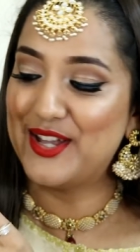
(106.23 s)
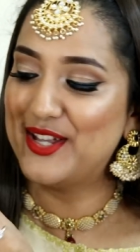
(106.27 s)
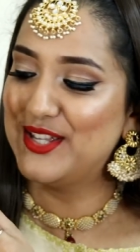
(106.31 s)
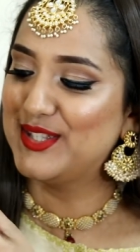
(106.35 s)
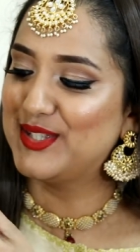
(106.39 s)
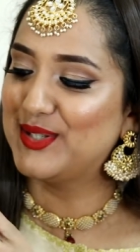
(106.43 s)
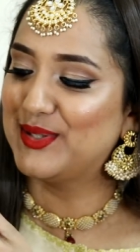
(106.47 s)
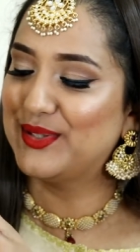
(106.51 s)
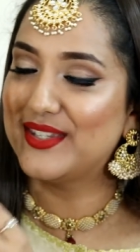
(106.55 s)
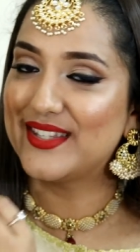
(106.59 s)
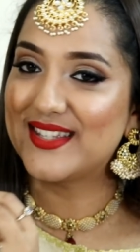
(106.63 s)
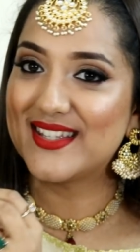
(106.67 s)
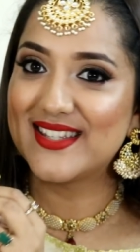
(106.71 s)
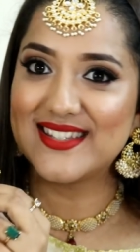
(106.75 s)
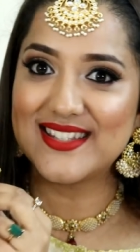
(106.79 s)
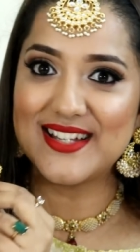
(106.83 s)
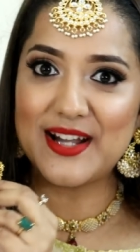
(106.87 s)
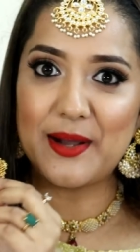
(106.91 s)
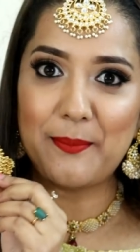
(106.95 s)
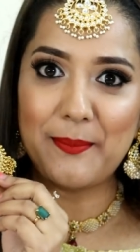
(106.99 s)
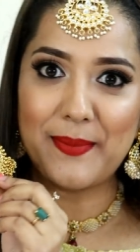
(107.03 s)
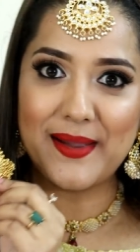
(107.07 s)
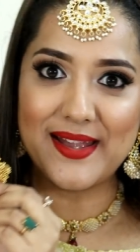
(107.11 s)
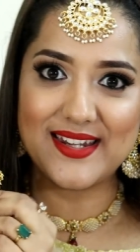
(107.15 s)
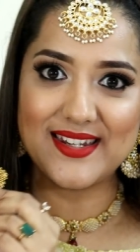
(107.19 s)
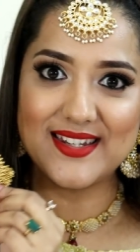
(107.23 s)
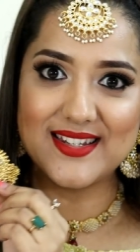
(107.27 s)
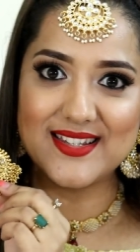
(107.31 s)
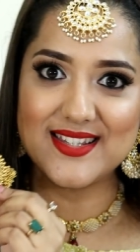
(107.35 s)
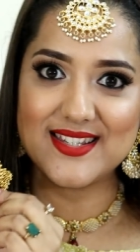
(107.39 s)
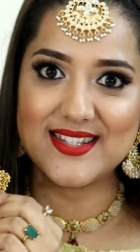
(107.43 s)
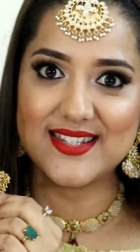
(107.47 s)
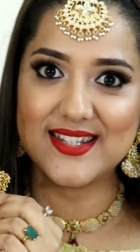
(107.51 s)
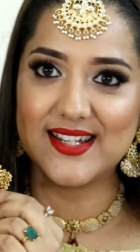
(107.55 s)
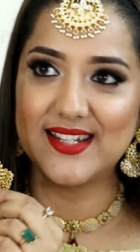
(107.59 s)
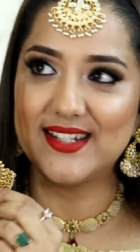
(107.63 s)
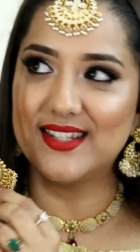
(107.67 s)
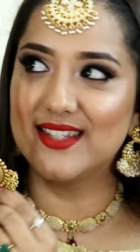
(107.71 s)
So this is a pendant
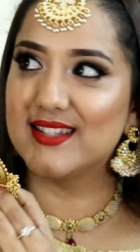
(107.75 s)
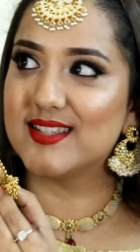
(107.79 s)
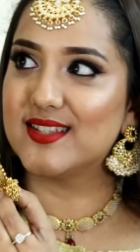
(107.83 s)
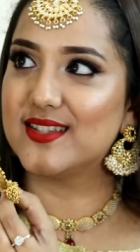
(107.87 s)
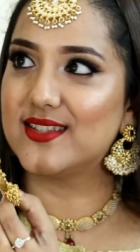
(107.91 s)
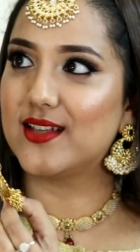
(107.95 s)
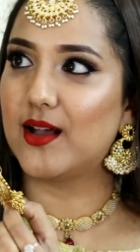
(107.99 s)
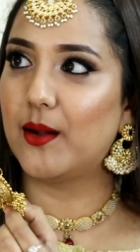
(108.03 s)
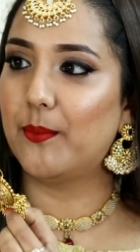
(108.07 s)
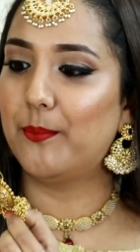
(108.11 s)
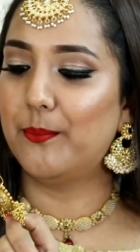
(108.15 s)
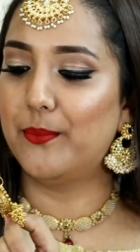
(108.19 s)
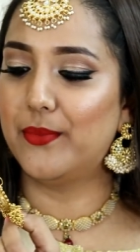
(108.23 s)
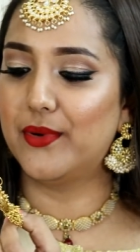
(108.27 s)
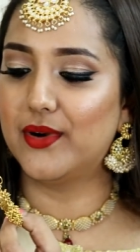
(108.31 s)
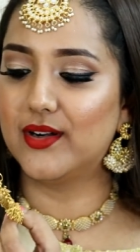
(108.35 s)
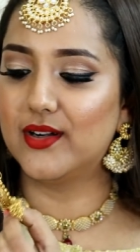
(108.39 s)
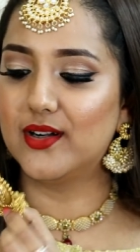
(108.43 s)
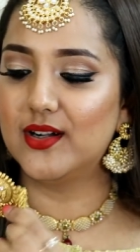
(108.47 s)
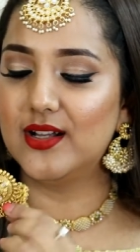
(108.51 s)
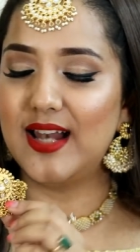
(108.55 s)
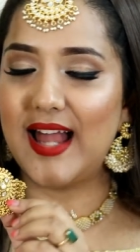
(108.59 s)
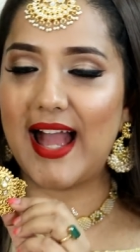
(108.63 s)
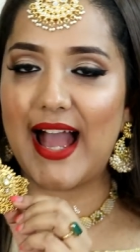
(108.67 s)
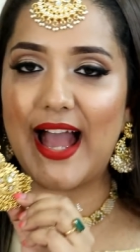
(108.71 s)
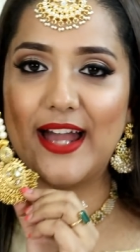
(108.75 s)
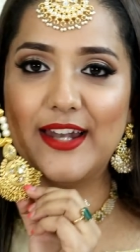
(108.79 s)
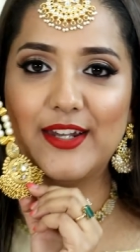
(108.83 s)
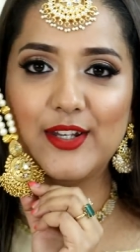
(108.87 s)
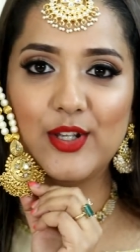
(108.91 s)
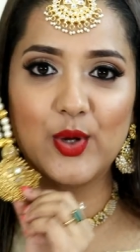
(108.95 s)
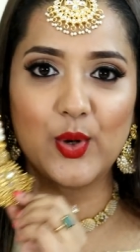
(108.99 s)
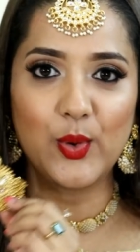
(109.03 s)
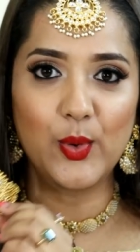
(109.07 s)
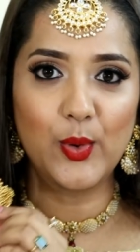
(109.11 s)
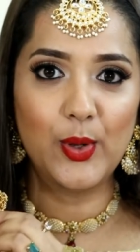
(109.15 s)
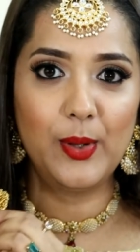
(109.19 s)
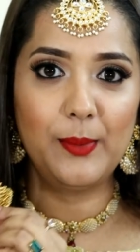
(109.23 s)
set. This is a pearl
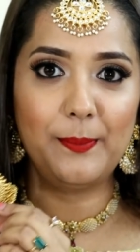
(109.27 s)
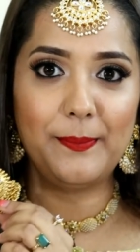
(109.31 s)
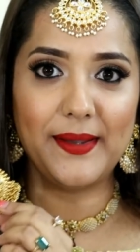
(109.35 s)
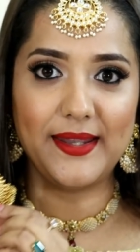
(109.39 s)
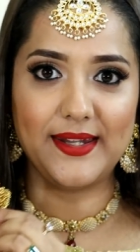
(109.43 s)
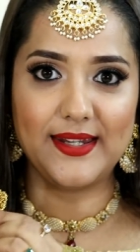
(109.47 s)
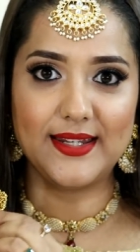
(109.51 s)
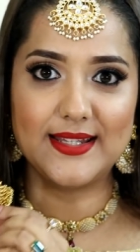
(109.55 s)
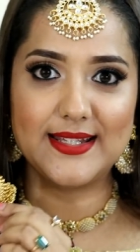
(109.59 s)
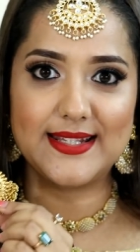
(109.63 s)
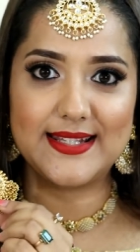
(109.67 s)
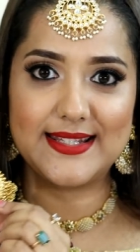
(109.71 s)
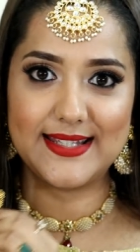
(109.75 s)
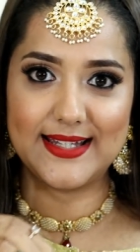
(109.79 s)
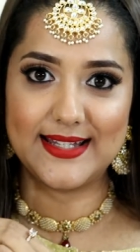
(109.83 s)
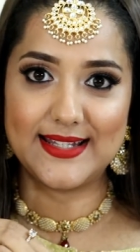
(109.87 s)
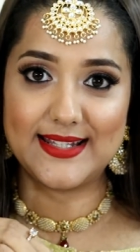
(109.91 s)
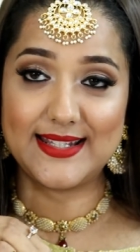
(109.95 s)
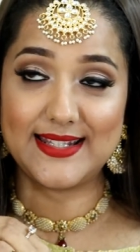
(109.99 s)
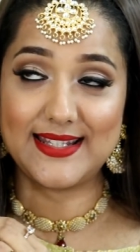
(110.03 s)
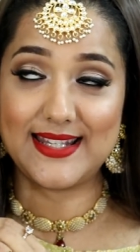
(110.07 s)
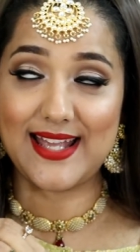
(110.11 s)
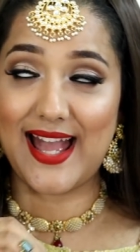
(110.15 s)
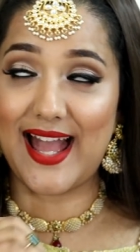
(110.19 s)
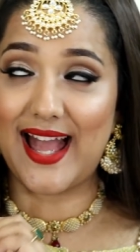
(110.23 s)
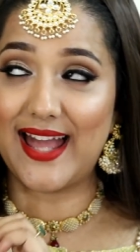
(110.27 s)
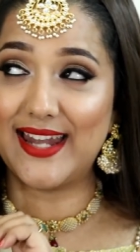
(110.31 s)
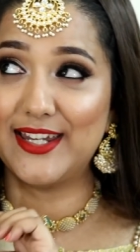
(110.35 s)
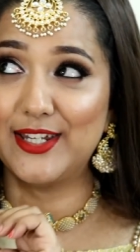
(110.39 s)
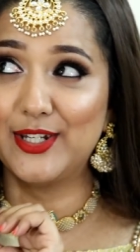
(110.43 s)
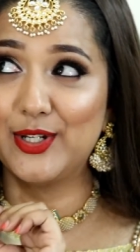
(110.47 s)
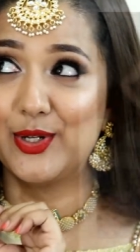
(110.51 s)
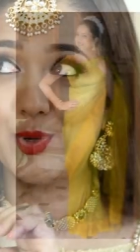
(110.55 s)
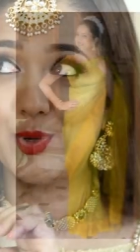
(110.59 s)
and gold pendant sets and it